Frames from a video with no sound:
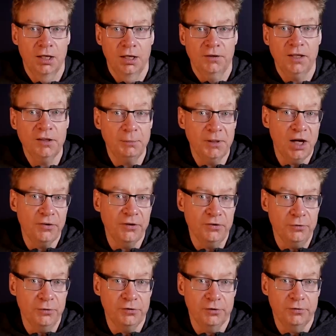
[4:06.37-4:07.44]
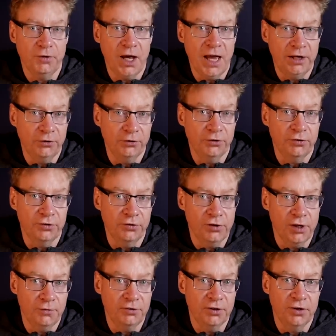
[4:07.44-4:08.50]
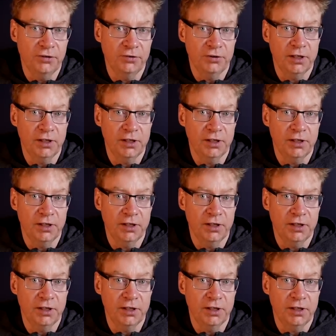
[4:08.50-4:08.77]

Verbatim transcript: Then there'll be other sorts of add ons and services,